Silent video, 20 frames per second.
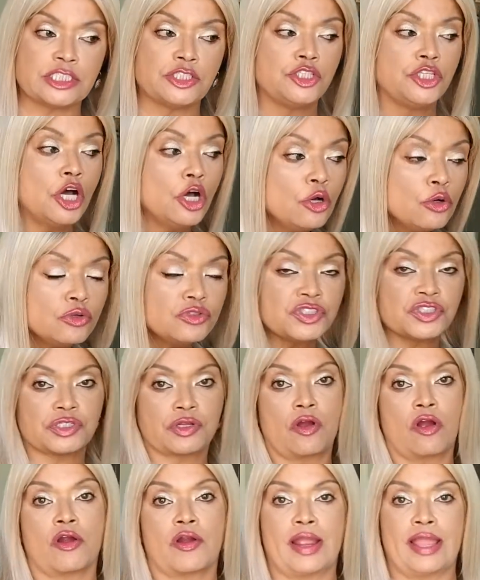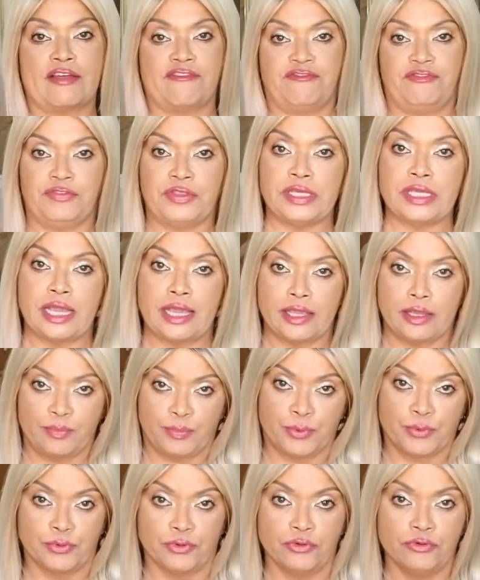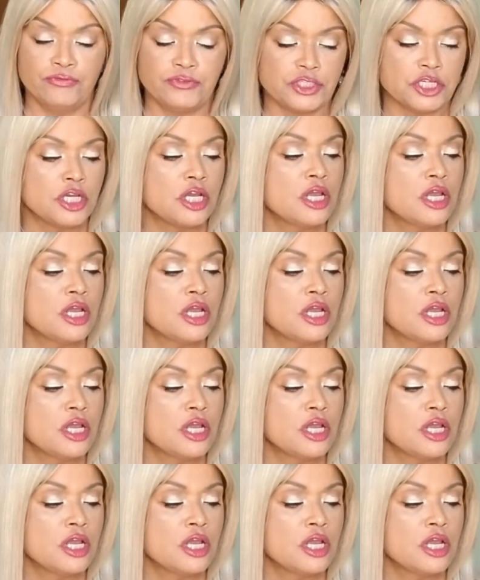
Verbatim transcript: Those are F D A approved,